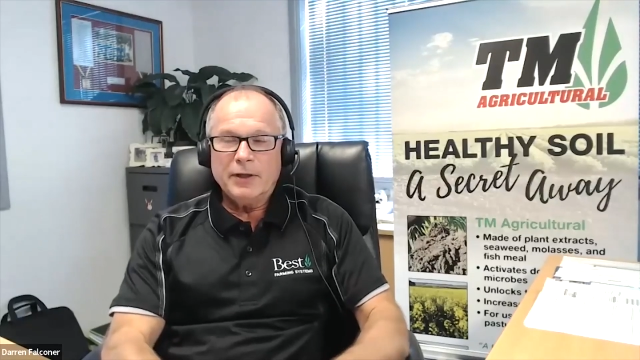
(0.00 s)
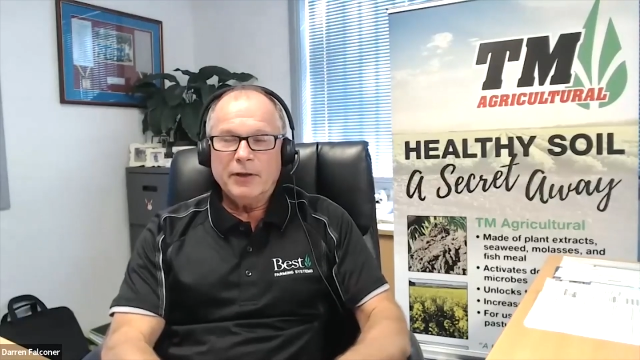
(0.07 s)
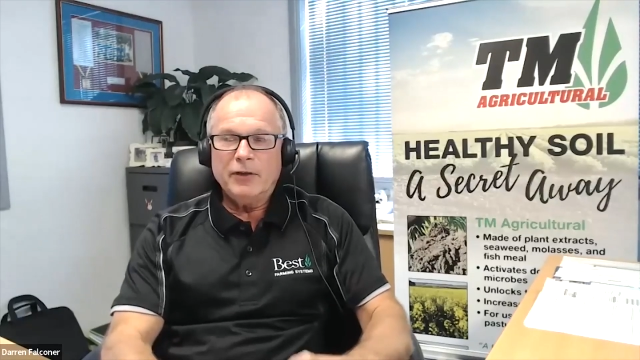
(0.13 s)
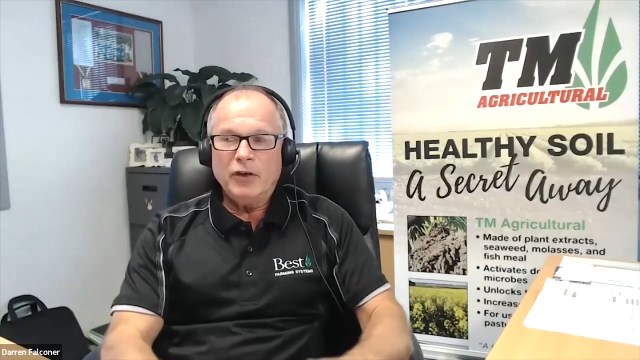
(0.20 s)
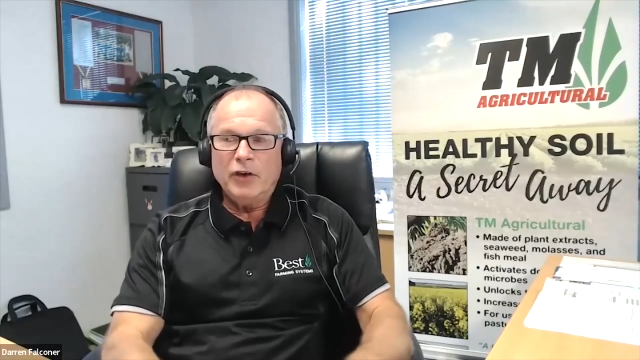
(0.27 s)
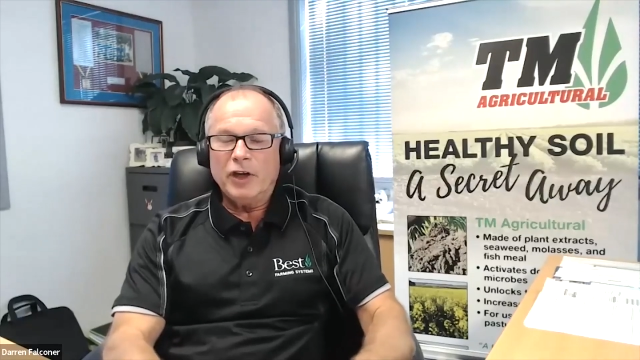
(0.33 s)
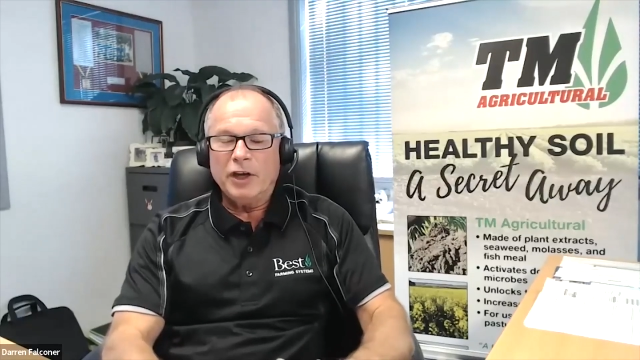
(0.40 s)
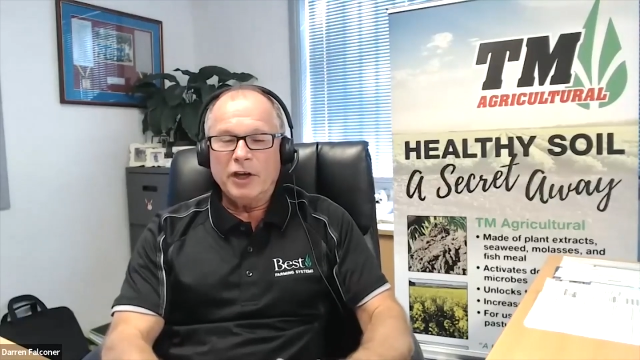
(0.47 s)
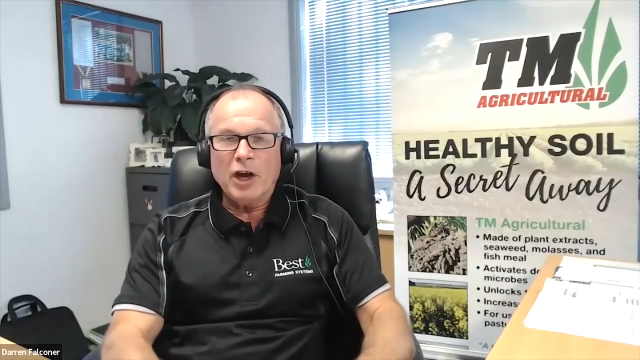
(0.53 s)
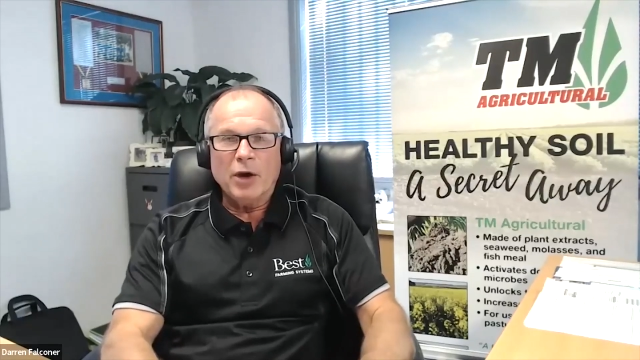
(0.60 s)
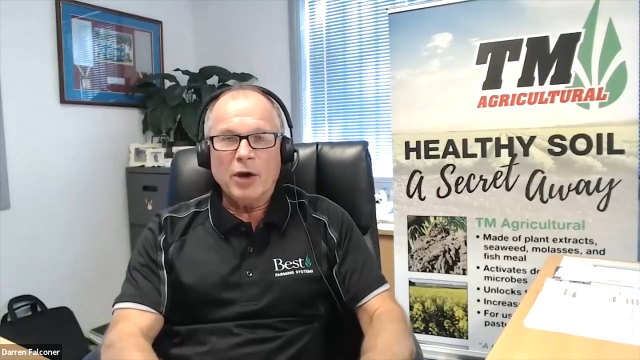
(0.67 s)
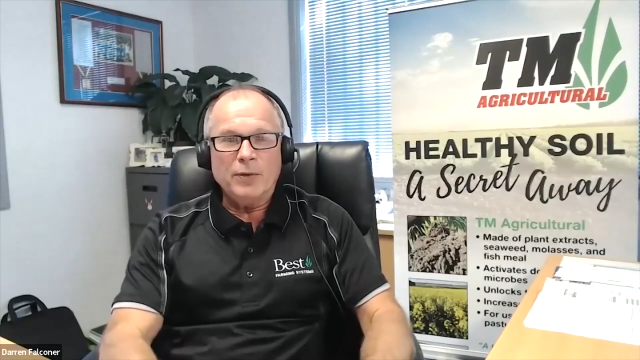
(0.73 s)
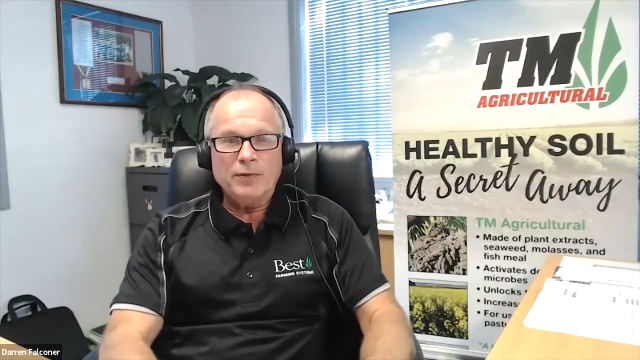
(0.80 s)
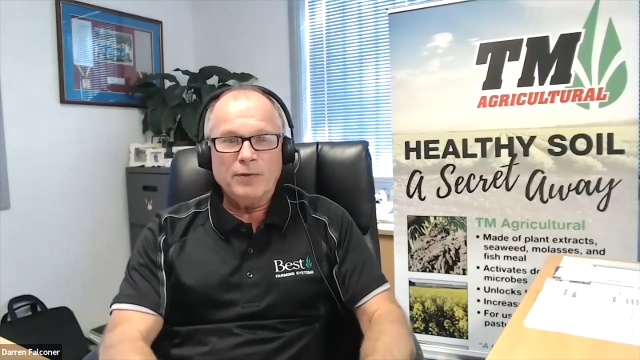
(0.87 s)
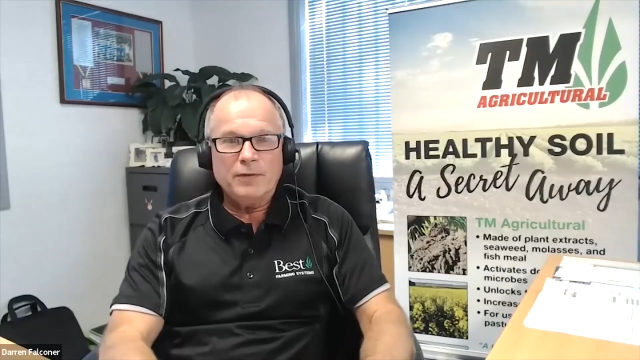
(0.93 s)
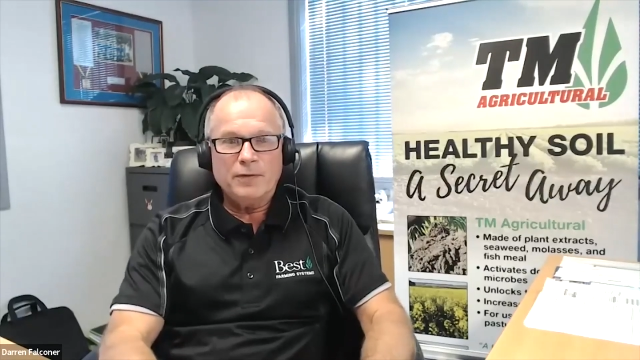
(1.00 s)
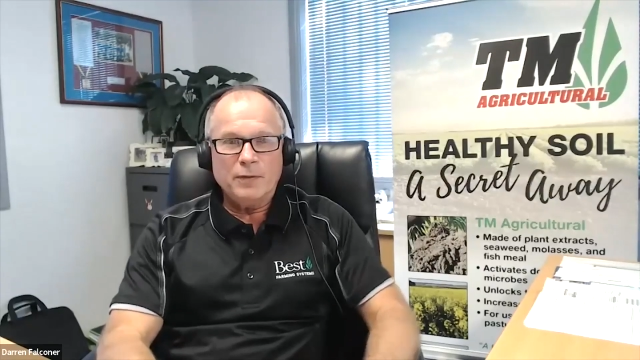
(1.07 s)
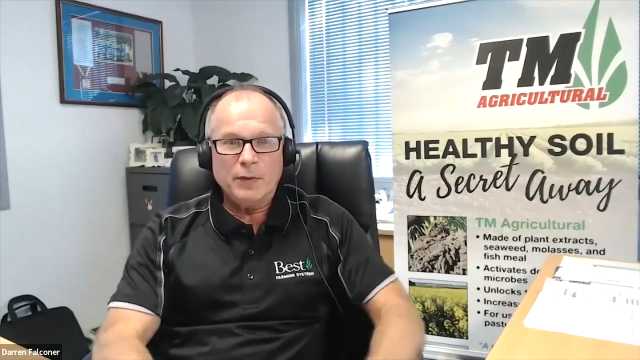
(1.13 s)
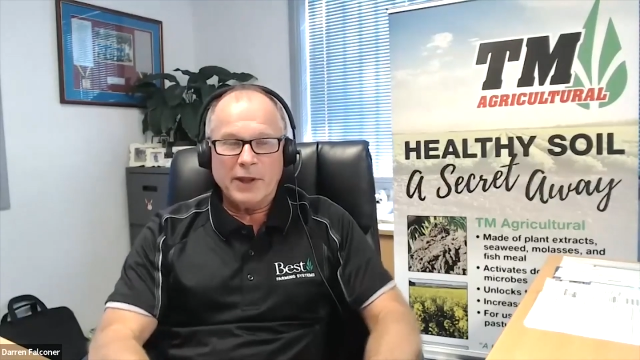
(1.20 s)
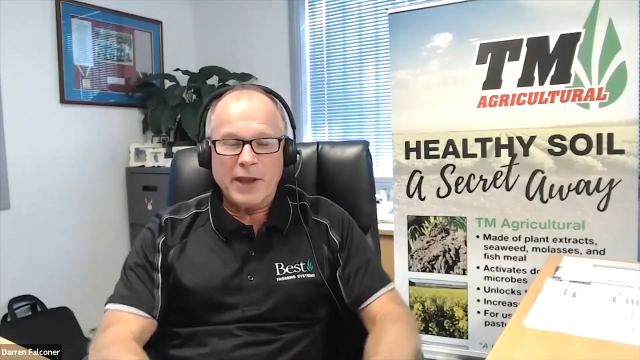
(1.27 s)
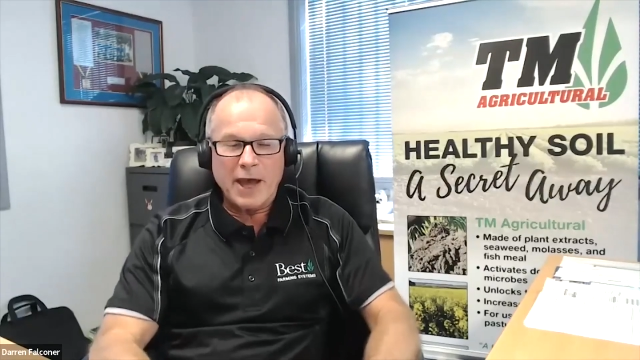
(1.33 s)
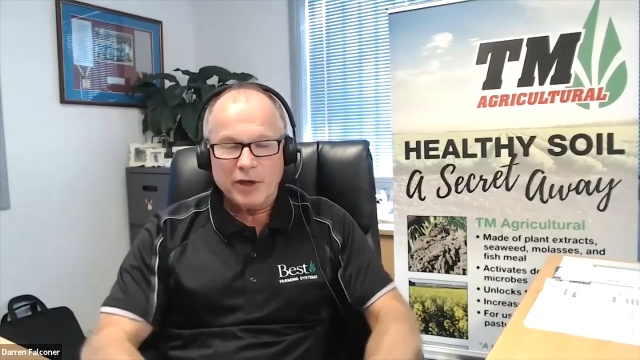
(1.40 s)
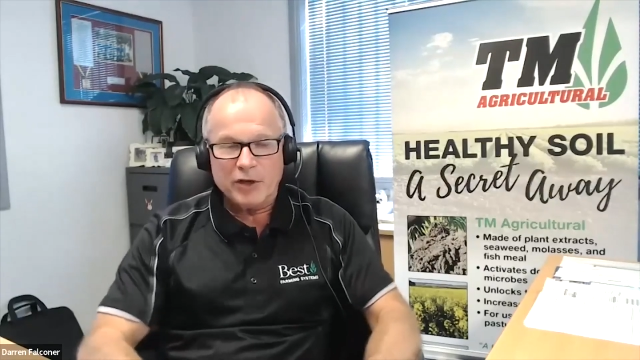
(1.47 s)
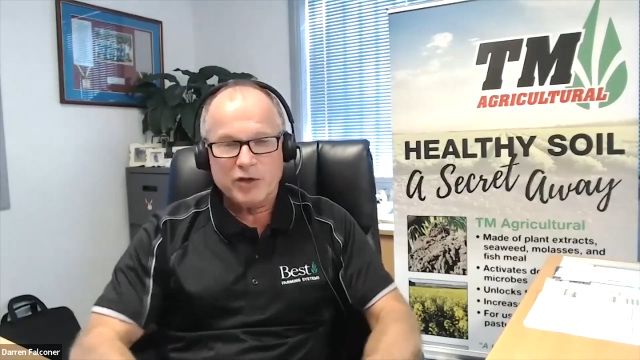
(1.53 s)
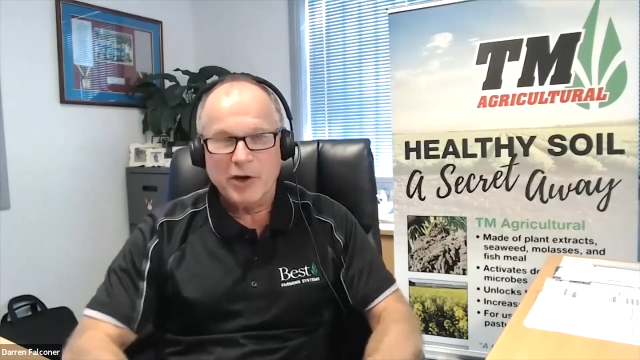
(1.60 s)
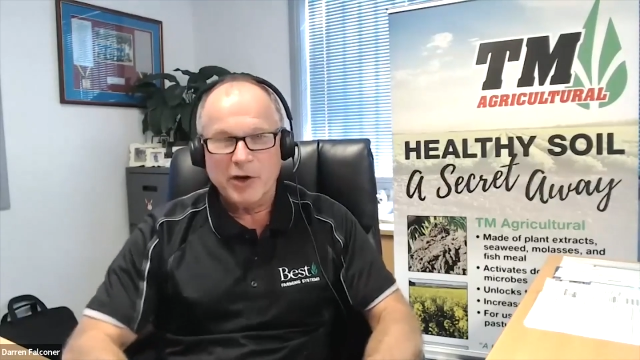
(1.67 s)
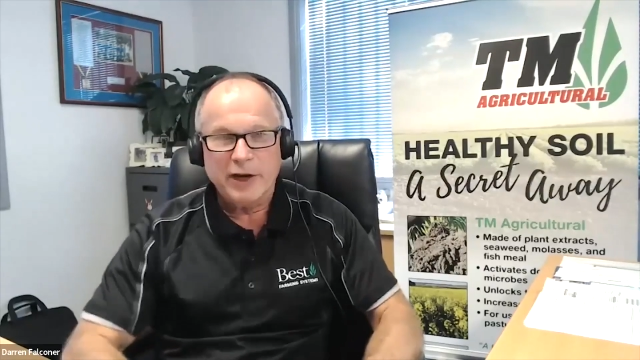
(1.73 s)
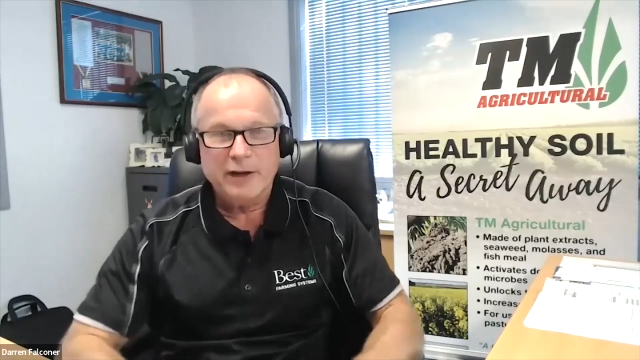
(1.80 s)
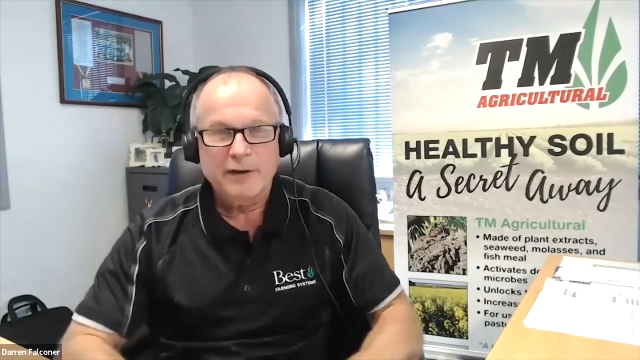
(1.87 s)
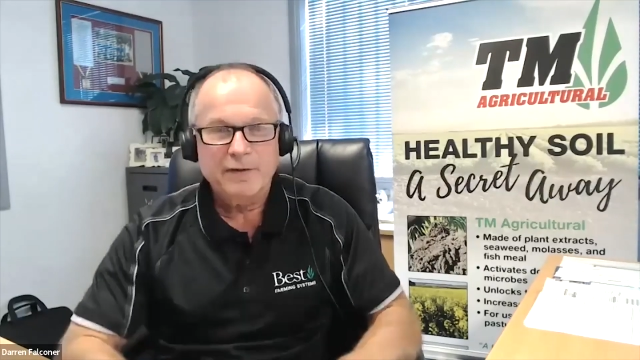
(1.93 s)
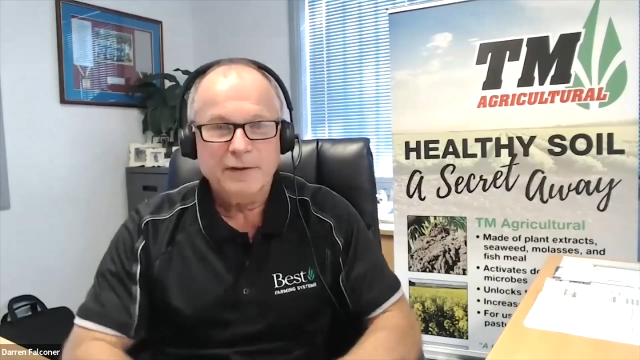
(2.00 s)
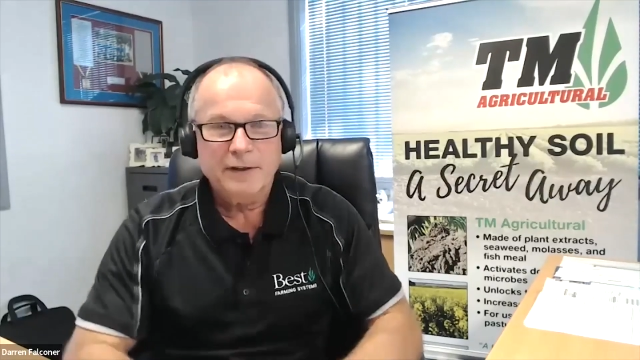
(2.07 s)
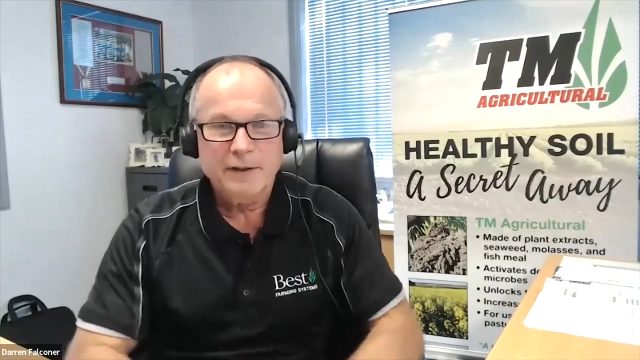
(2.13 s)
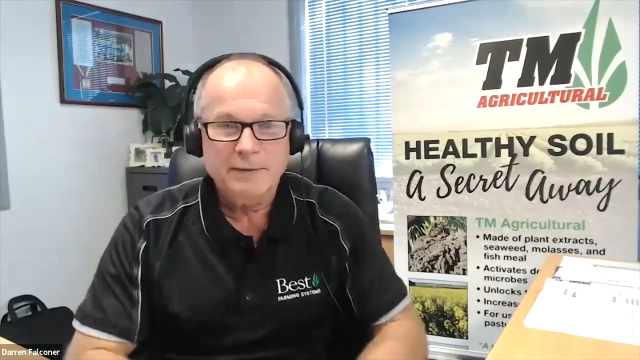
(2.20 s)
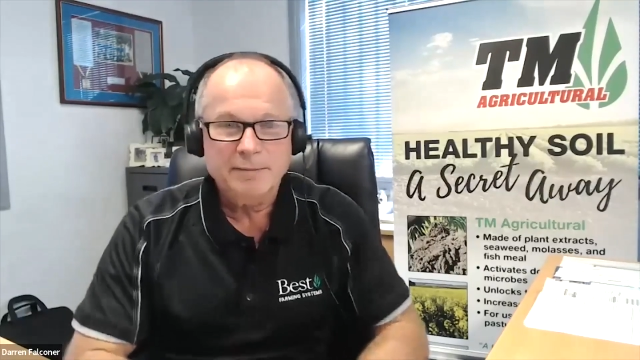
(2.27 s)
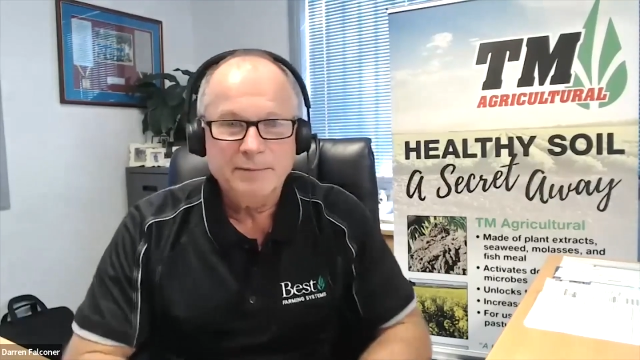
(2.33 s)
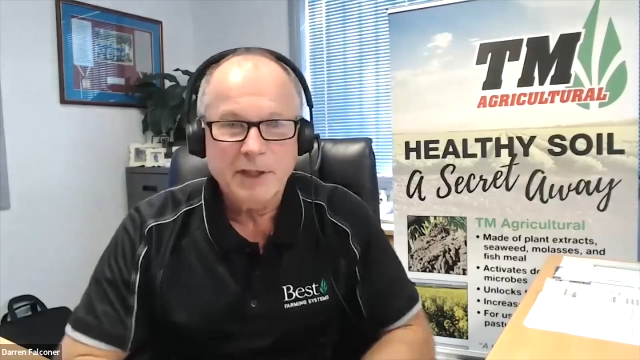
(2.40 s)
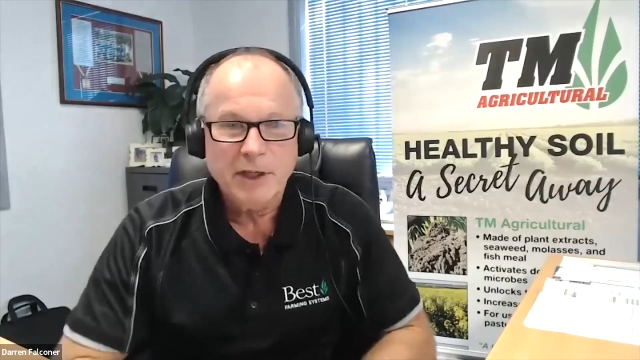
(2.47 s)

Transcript: you can go without a drink for,